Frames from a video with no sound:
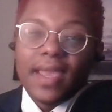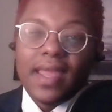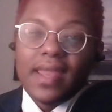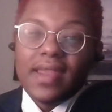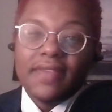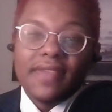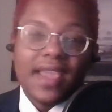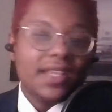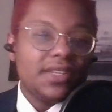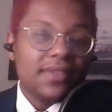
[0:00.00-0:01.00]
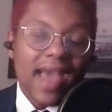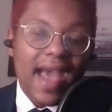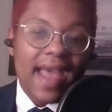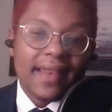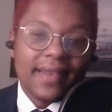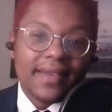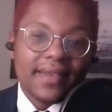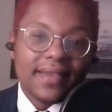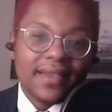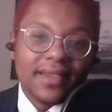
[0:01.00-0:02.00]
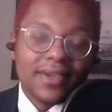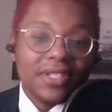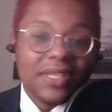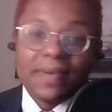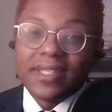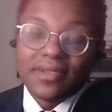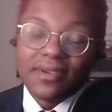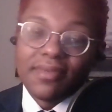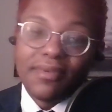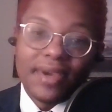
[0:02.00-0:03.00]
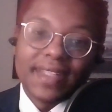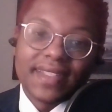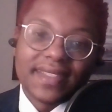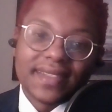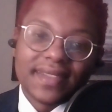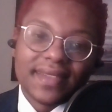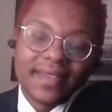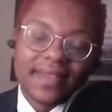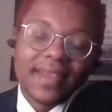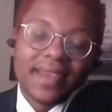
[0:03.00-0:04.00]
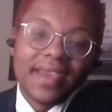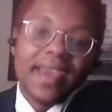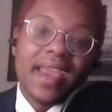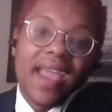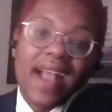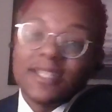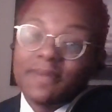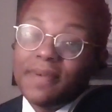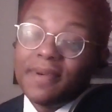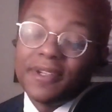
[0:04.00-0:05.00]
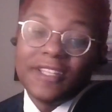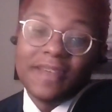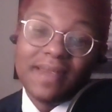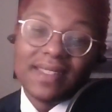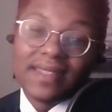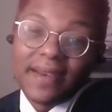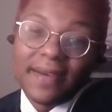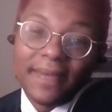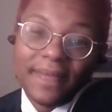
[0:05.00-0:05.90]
And if they can do that, your team gets 3 points. Has to be where your team is, though.